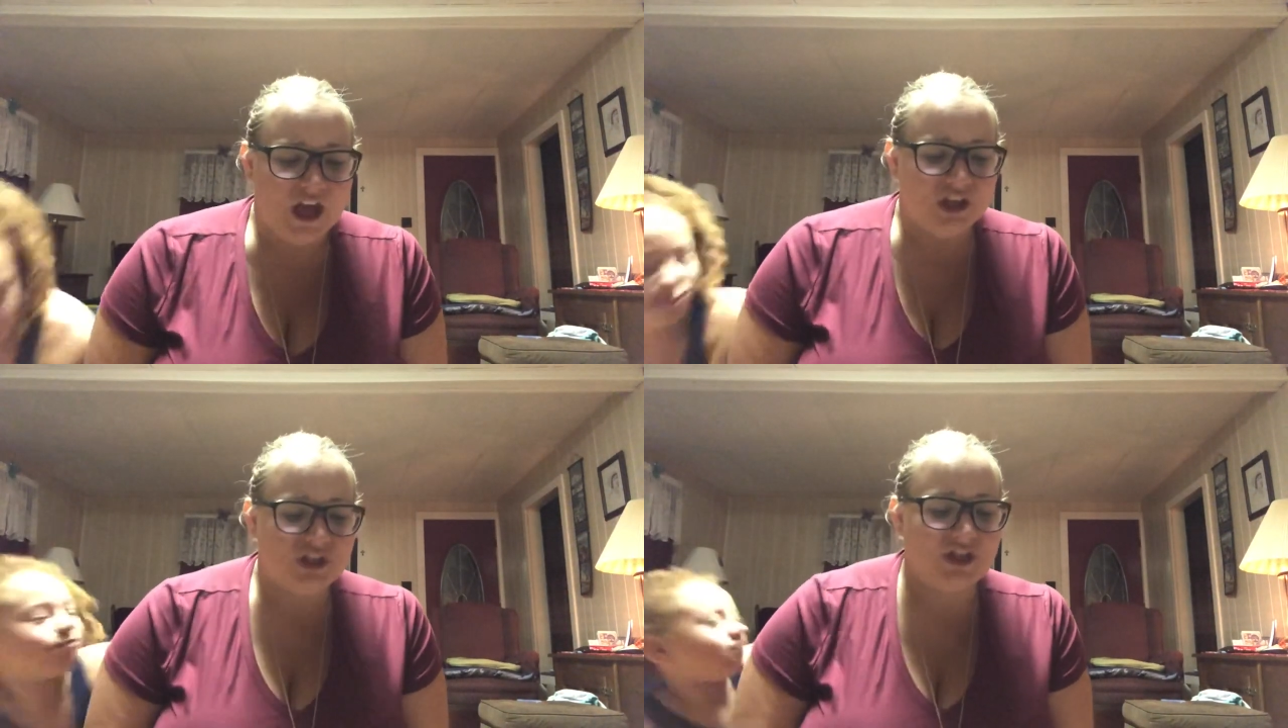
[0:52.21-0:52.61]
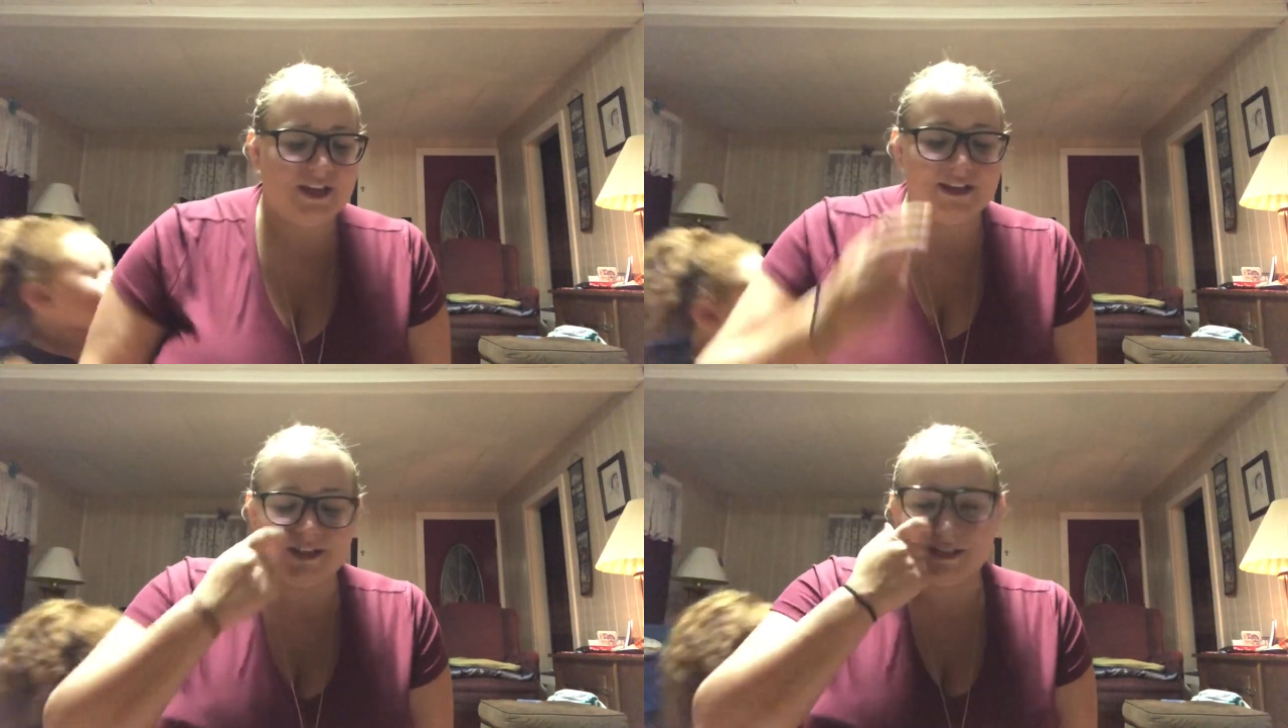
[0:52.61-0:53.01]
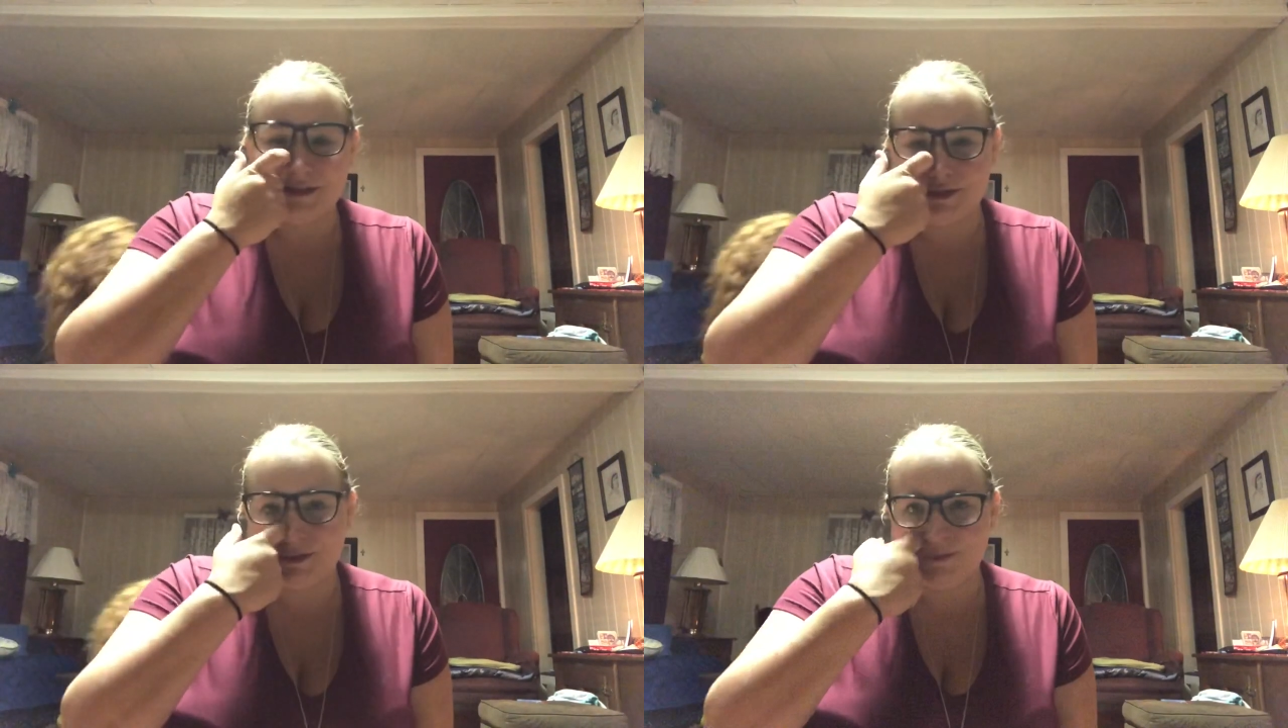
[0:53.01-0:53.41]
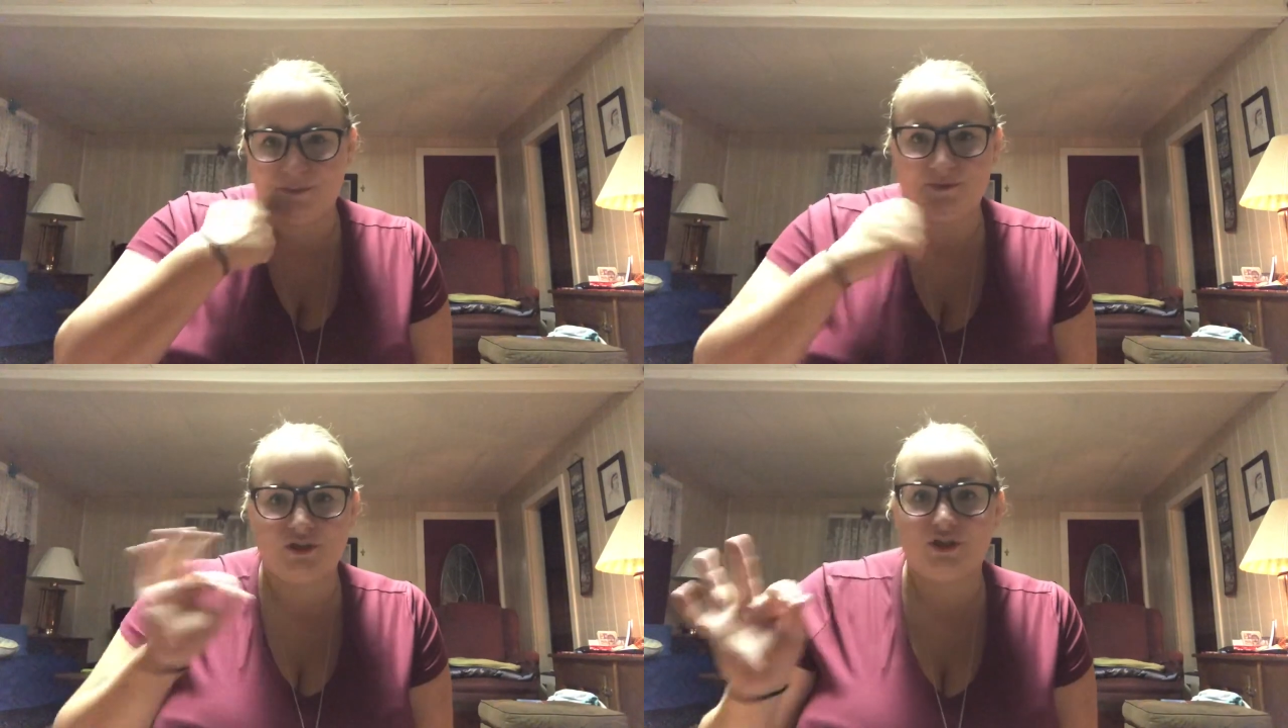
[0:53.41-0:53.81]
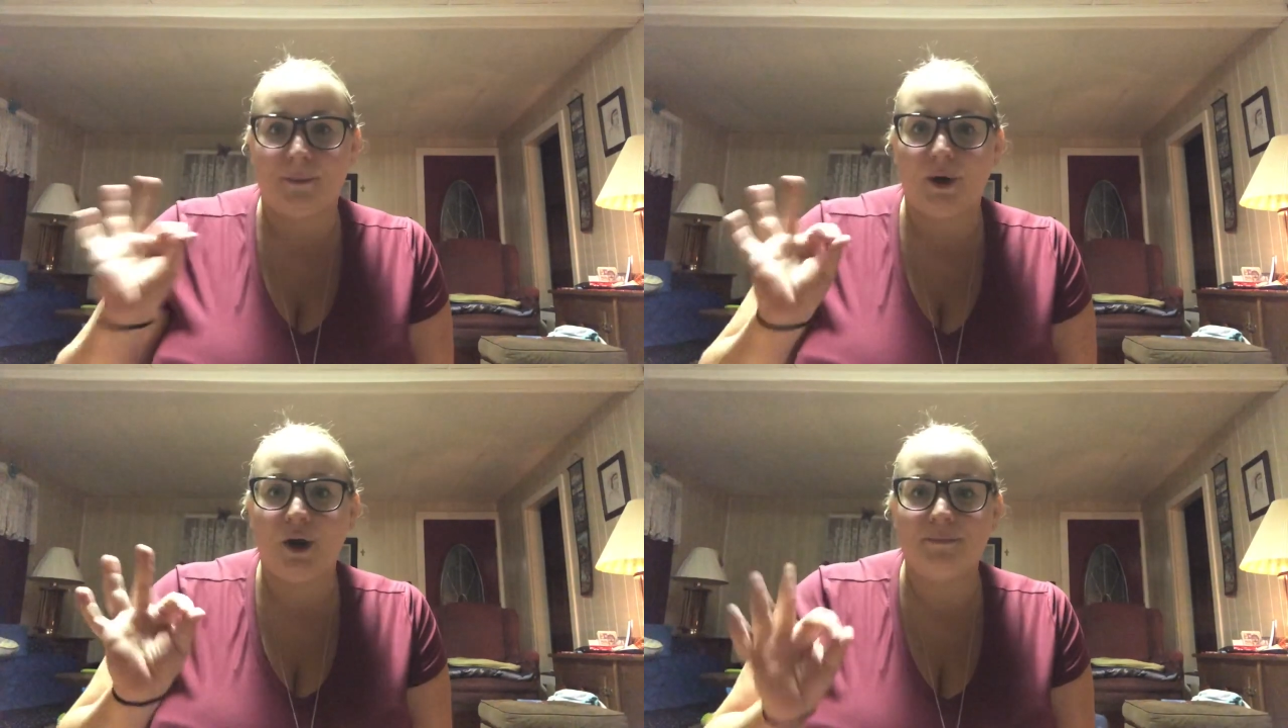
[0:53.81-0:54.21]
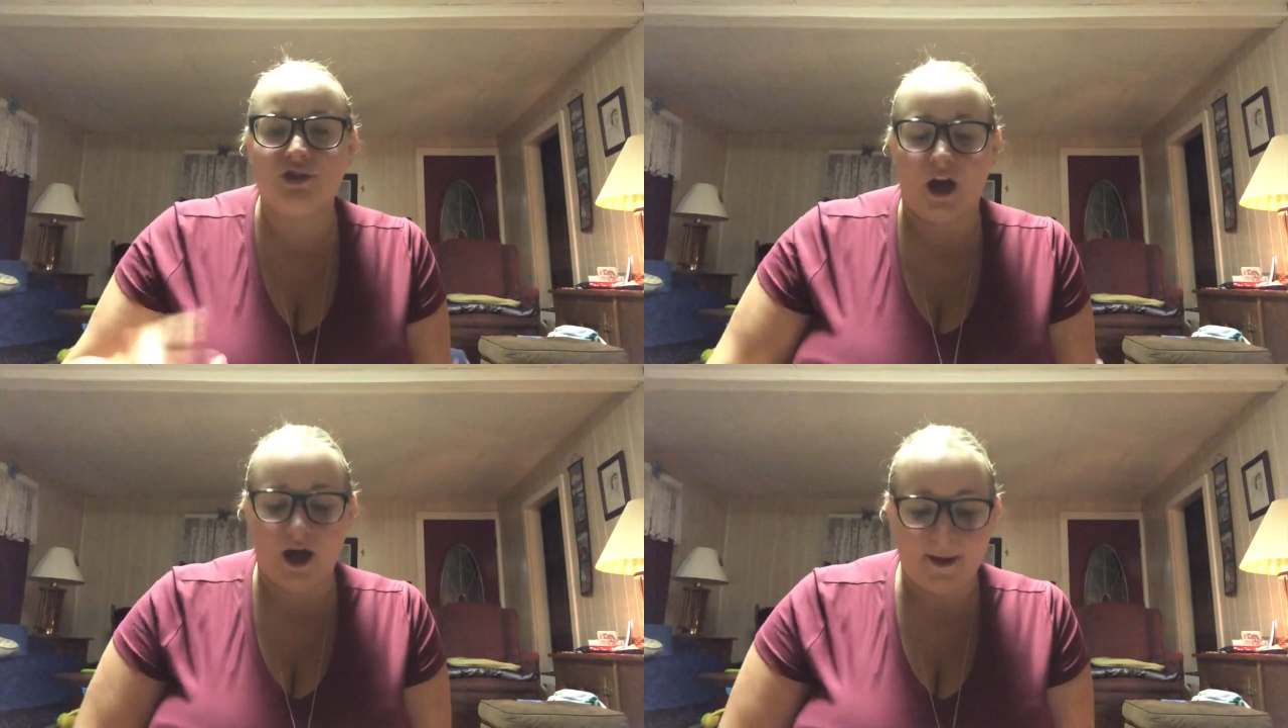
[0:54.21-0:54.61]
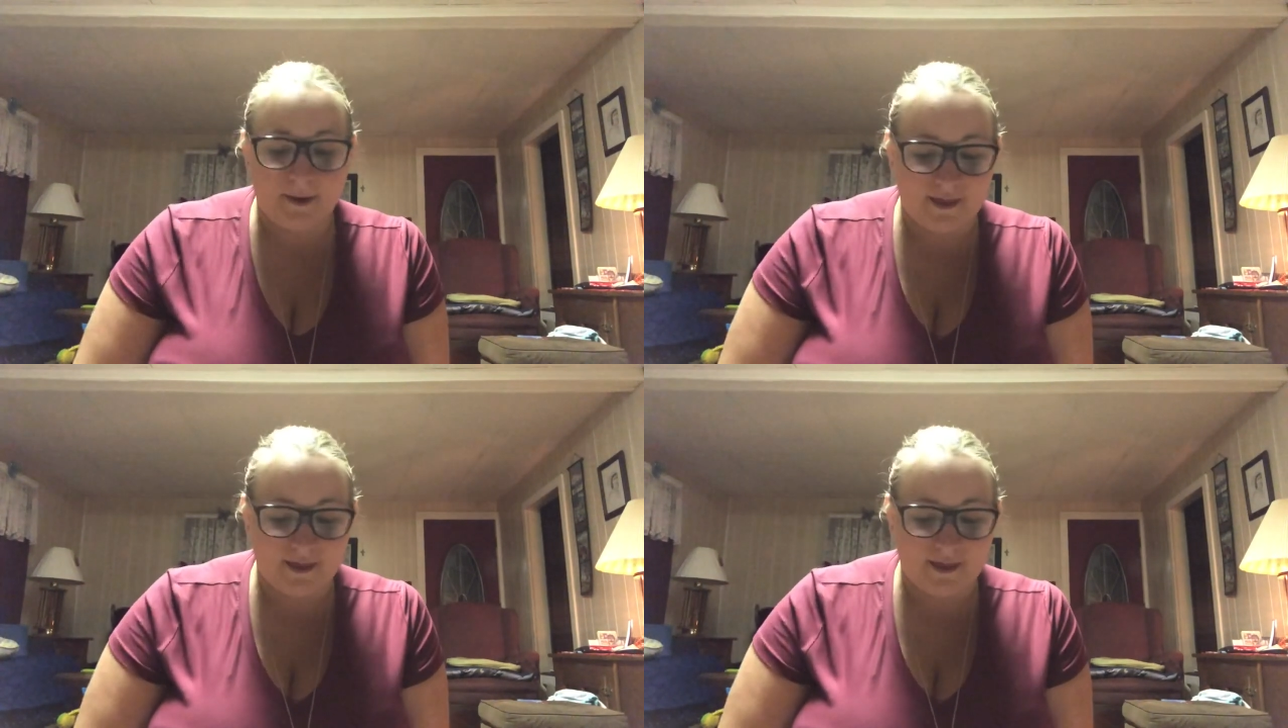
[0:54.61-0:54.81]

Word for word: She does a superb job